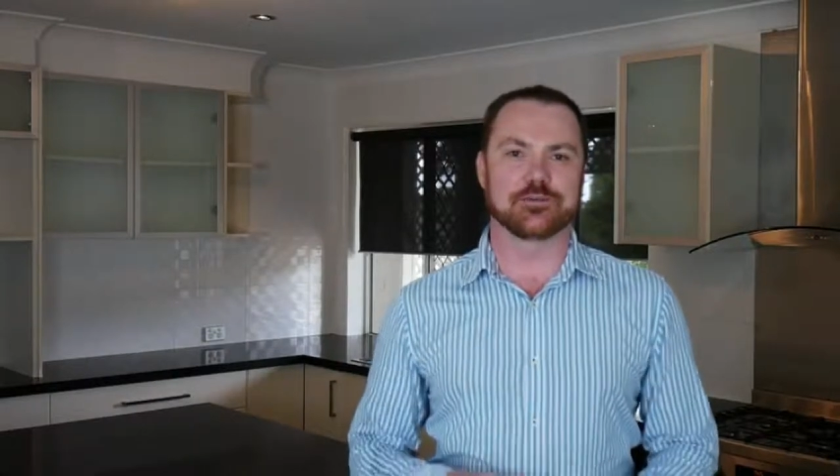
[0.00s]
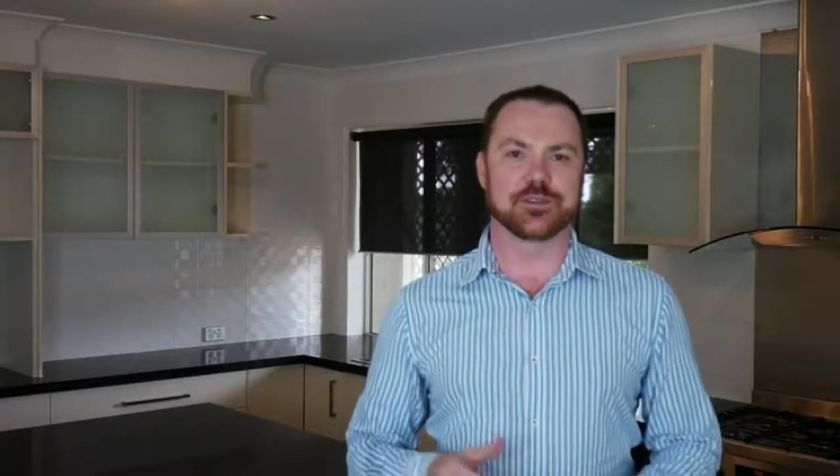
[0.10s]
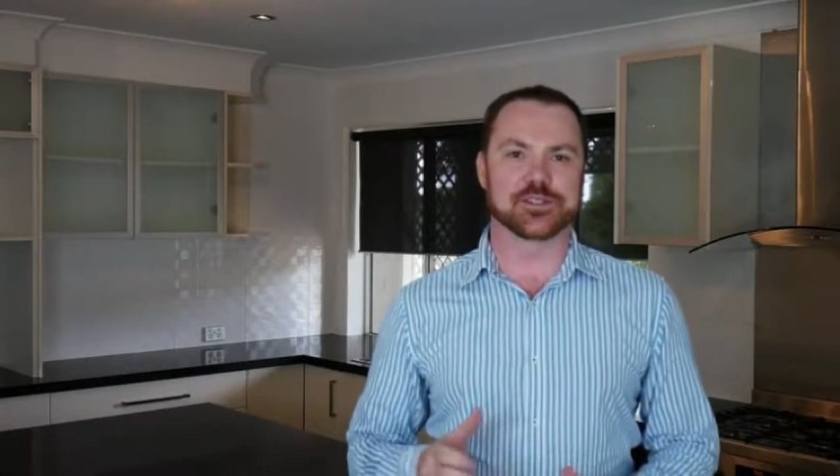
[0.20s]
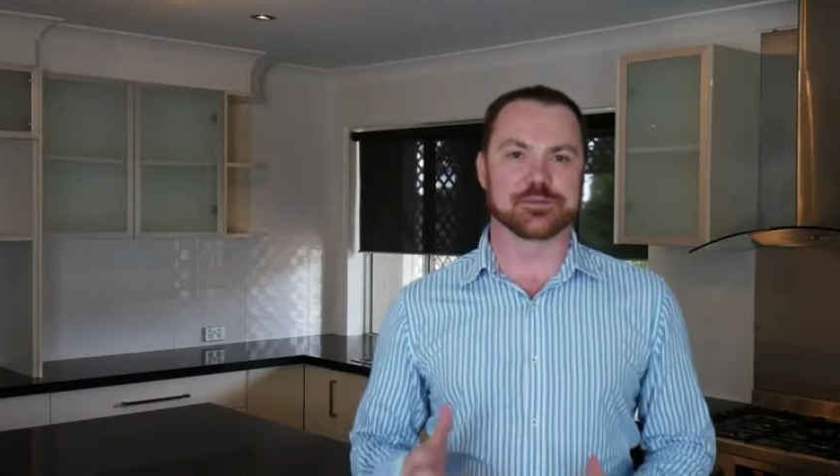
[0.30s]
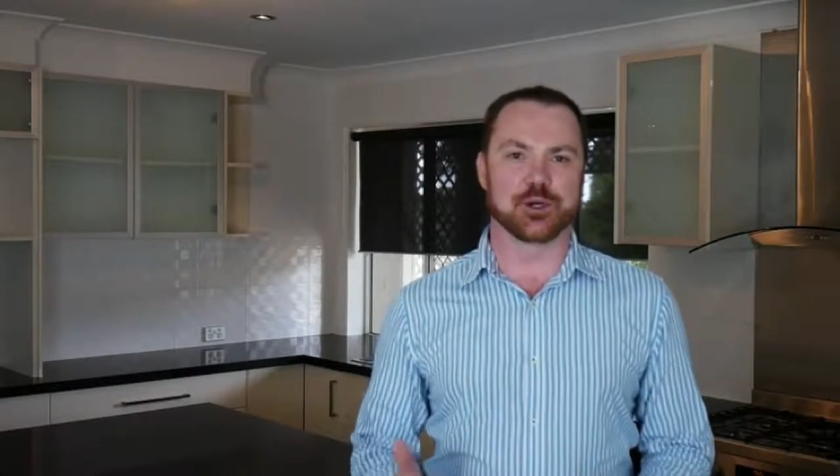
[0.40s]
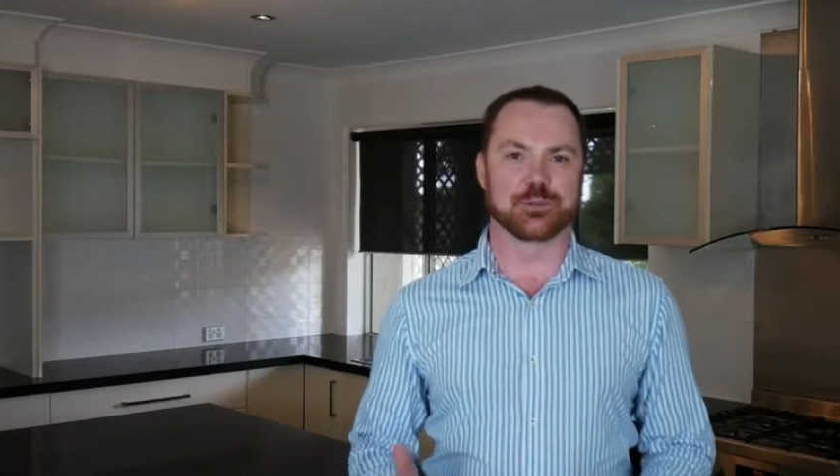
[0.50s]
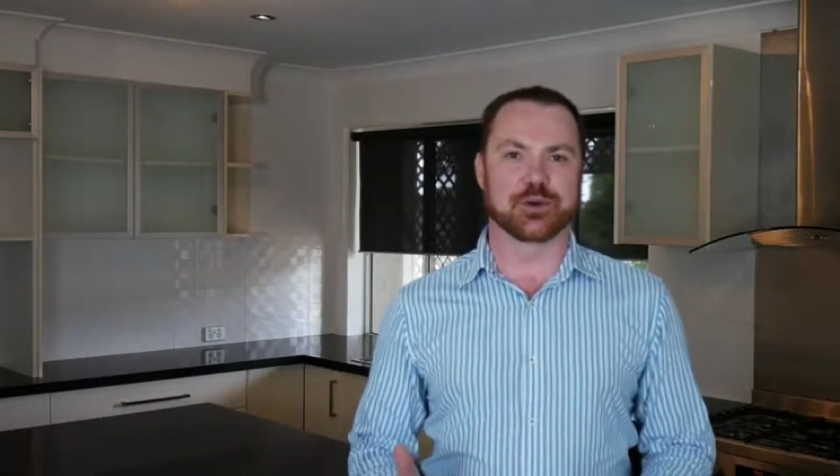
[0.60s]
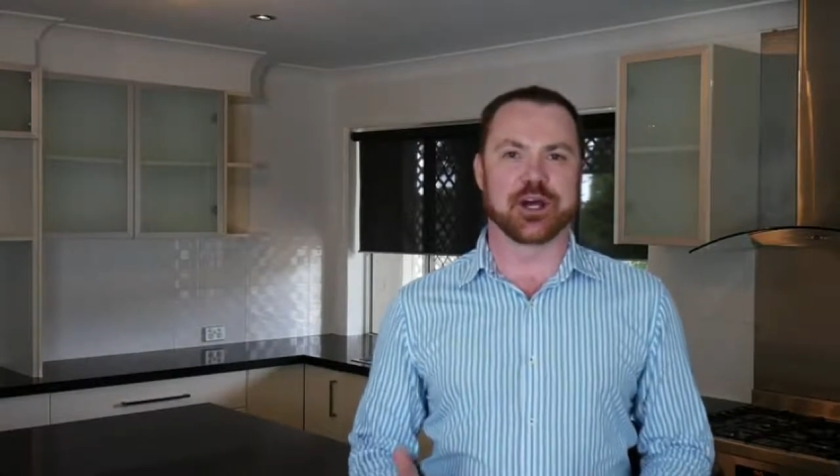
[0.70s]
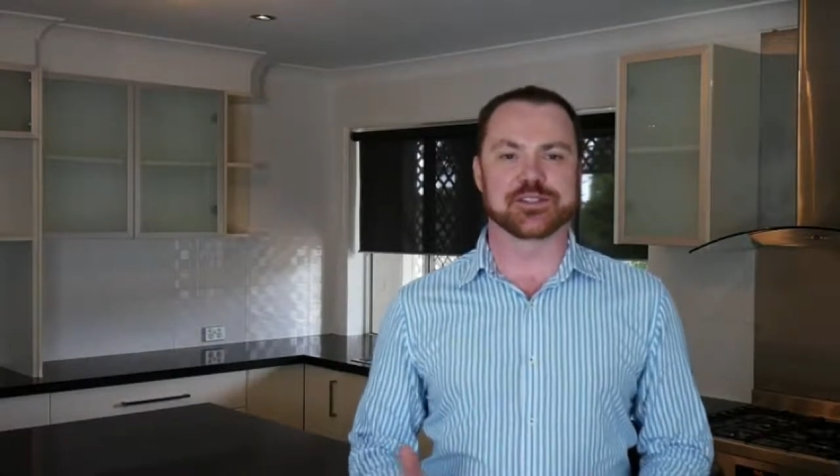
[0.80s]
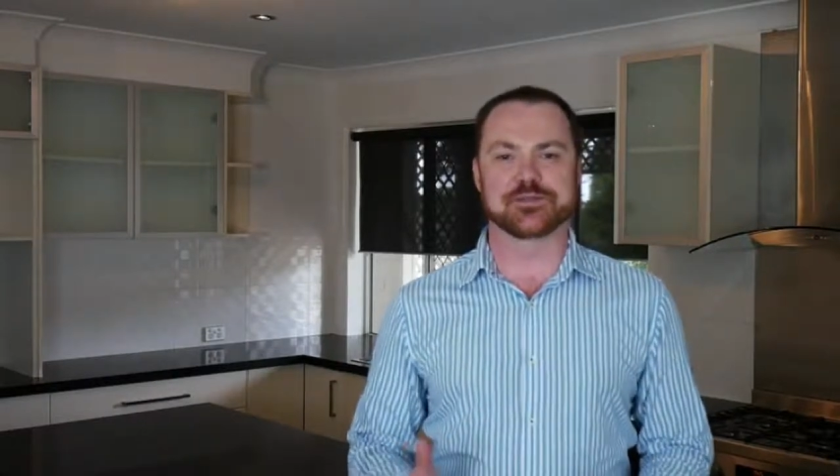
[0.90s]
For the small
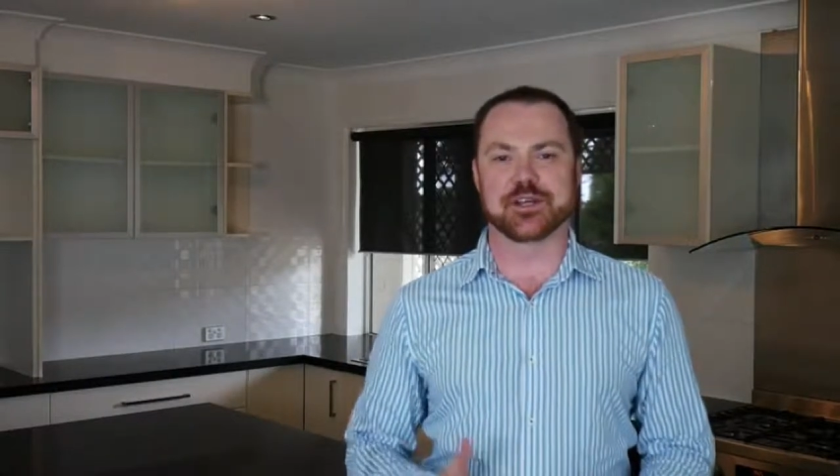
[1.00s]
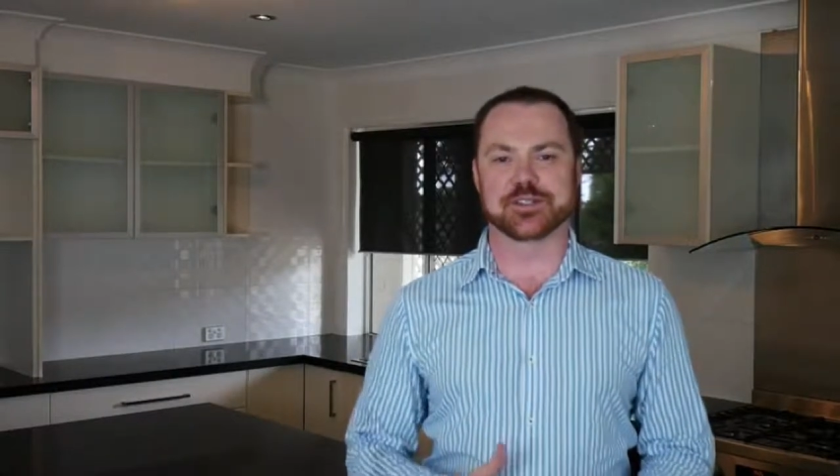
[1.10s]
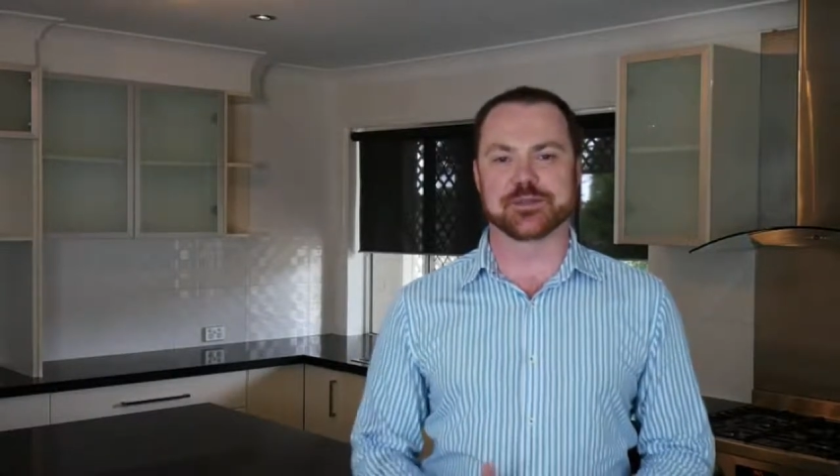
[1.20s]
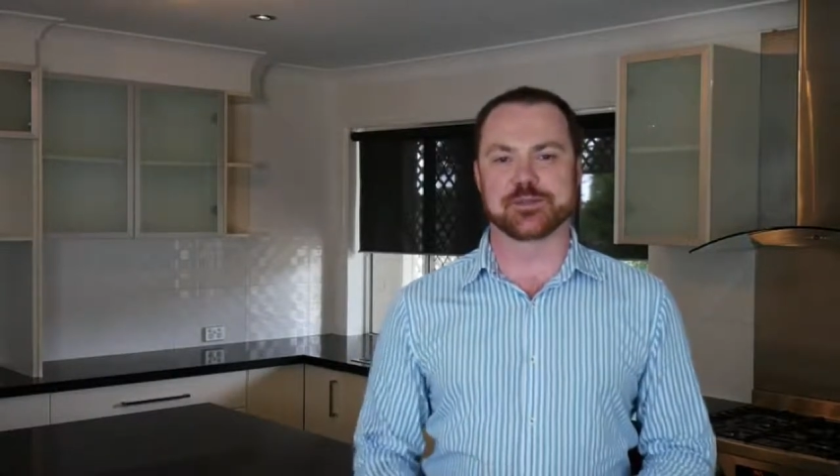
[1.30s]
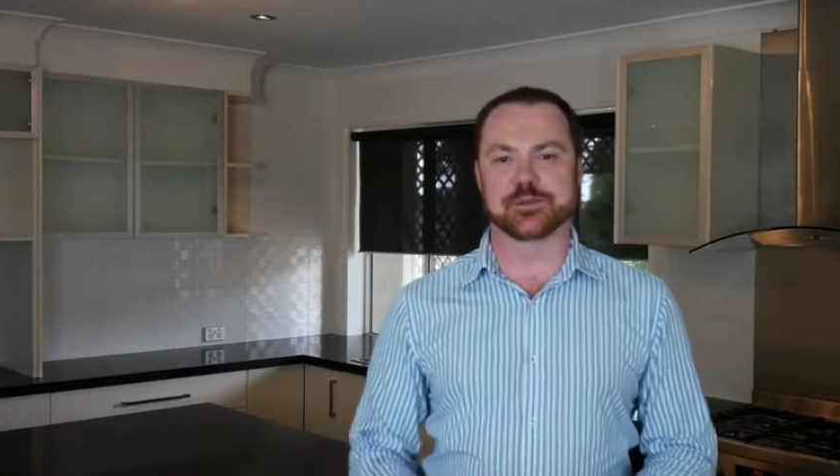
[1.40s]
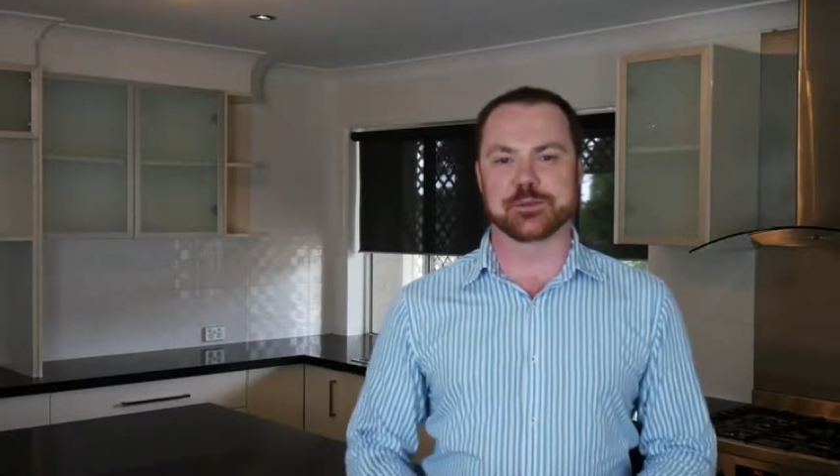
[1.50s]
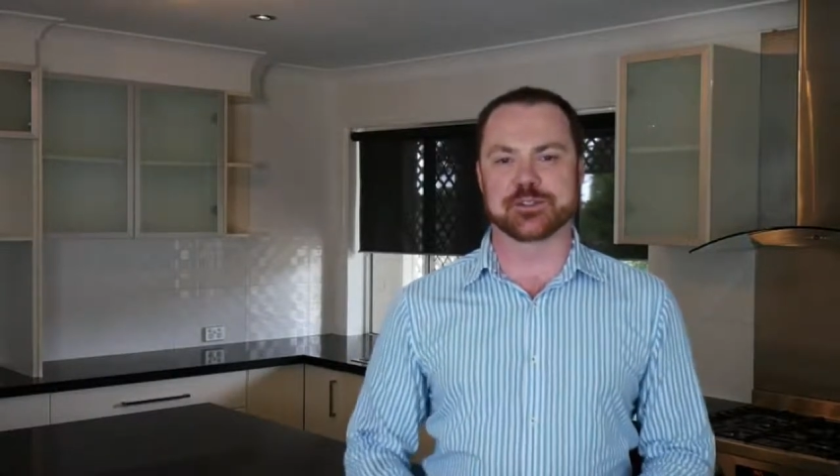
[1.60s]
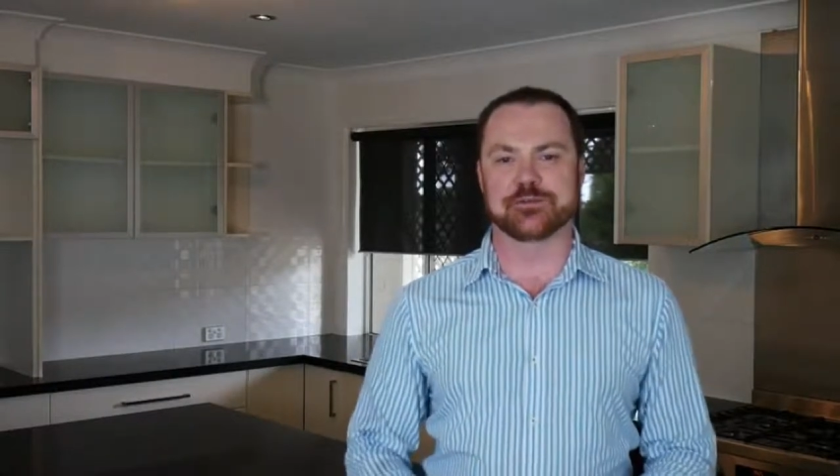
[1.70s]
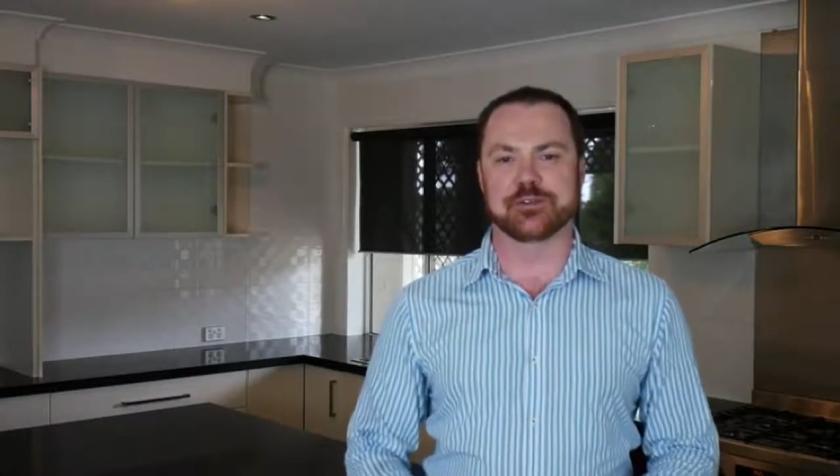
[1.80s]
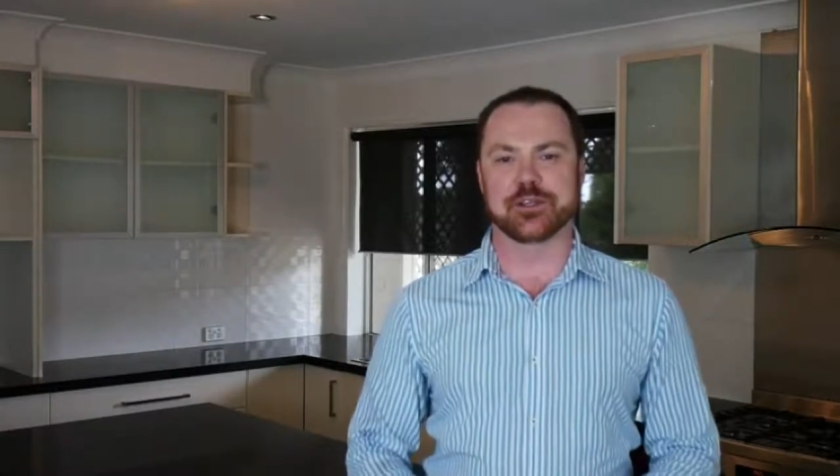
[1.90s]
price of that
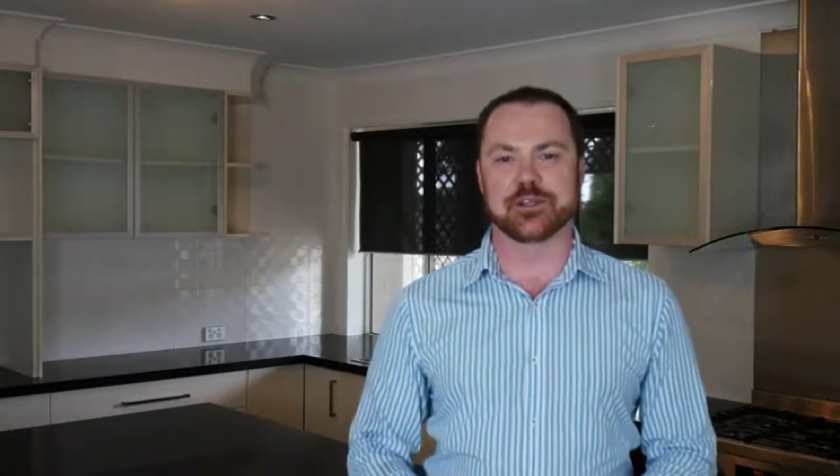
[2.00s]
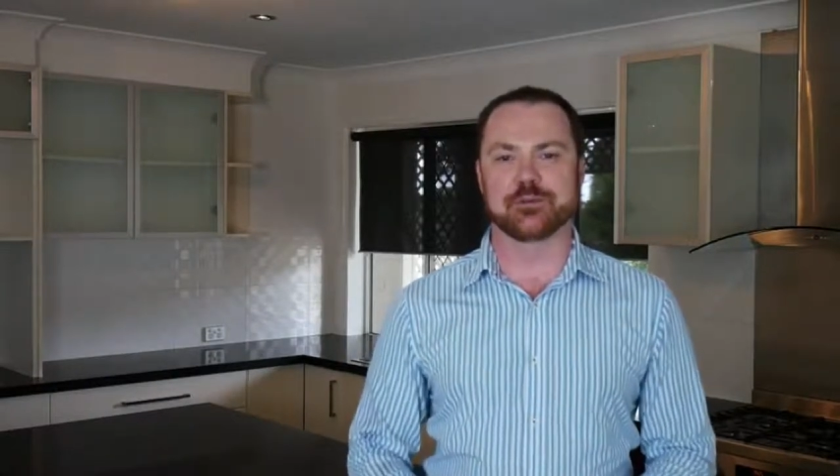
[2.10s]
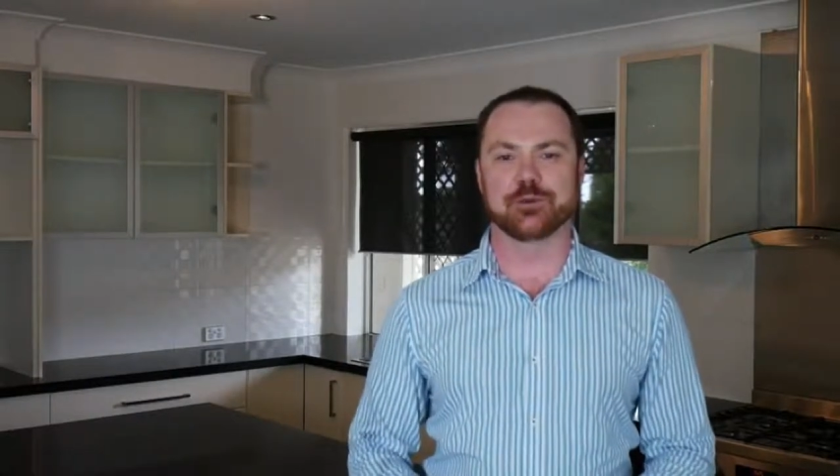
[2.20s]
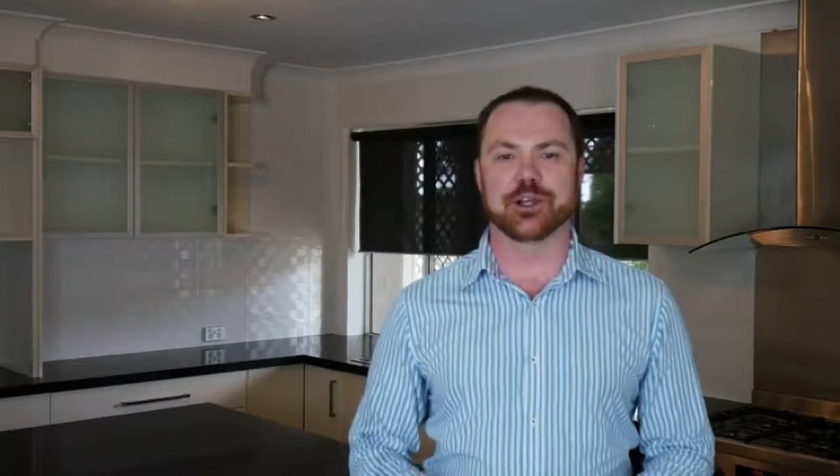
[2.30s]
subscription fee,